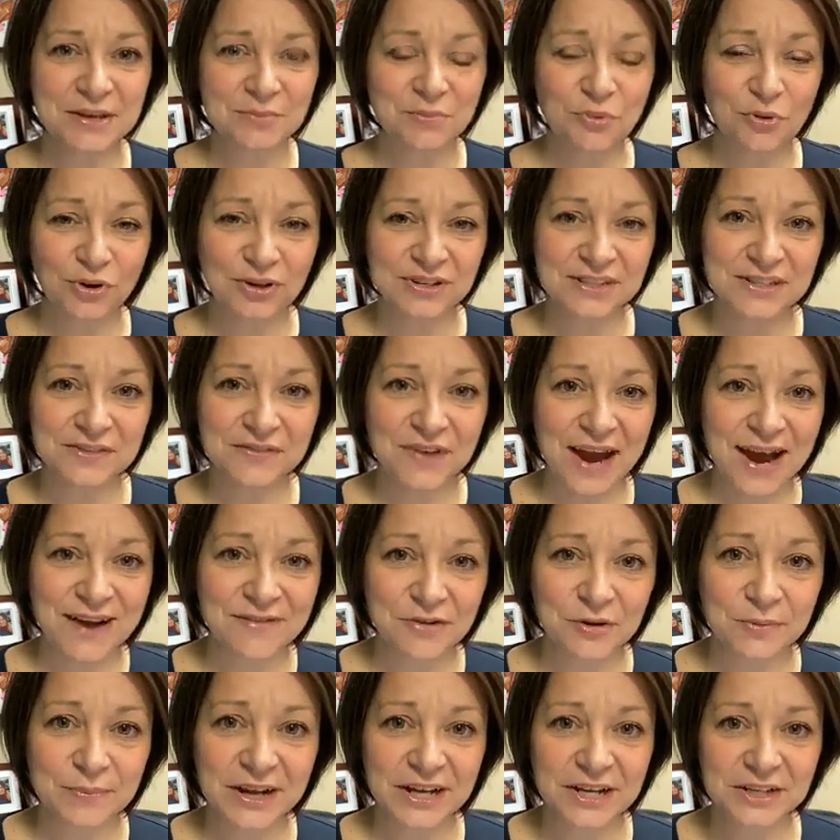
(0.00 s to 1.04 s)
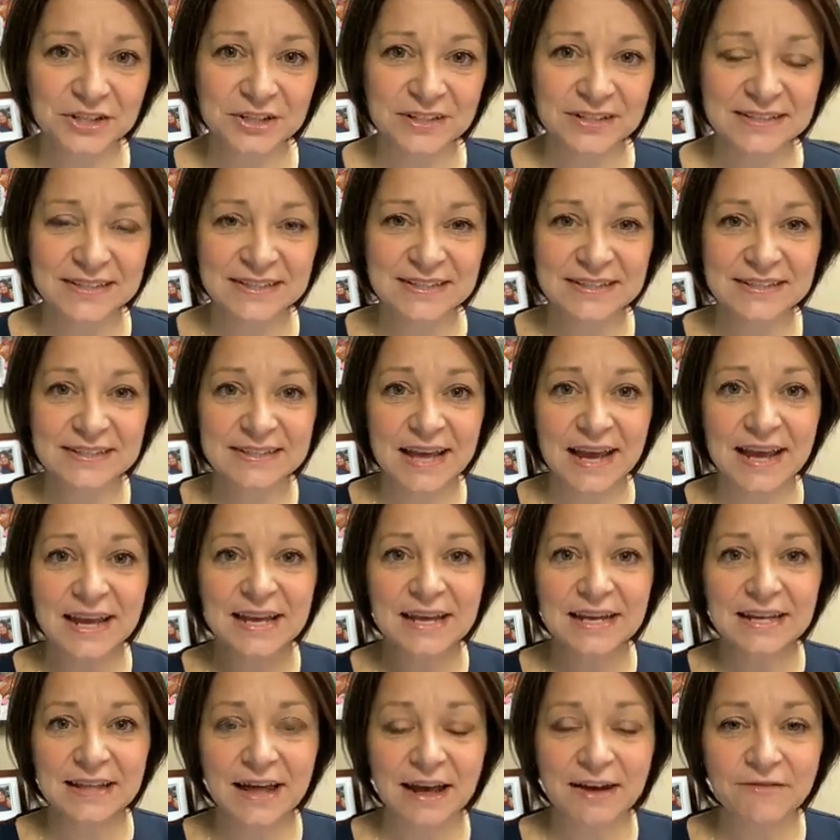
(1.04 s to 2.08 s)
the importance of affirmations,
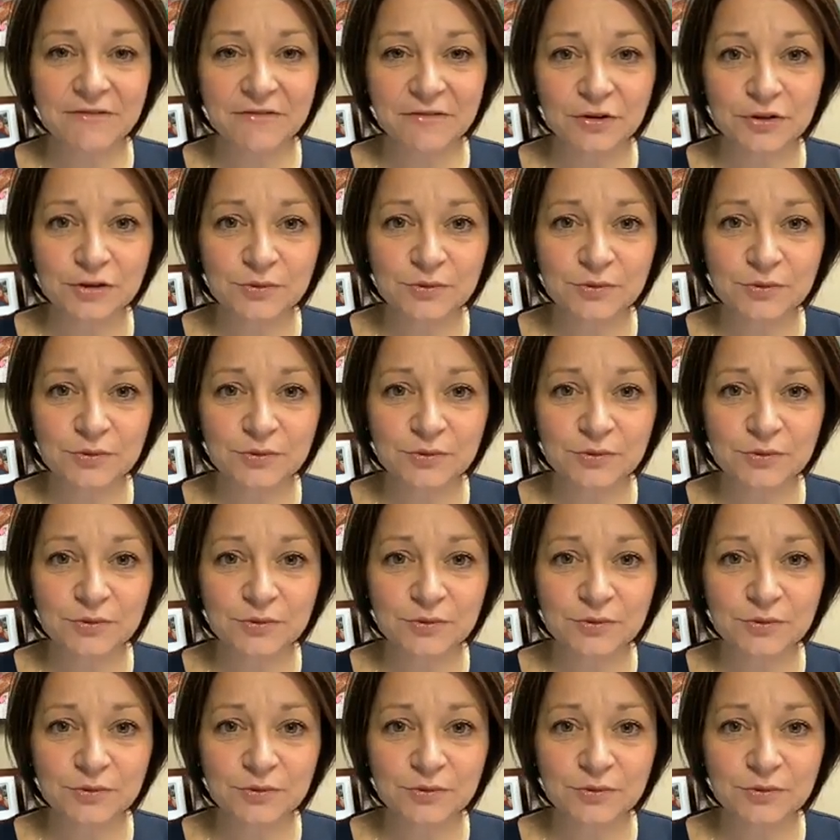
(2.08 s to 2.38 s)
saying that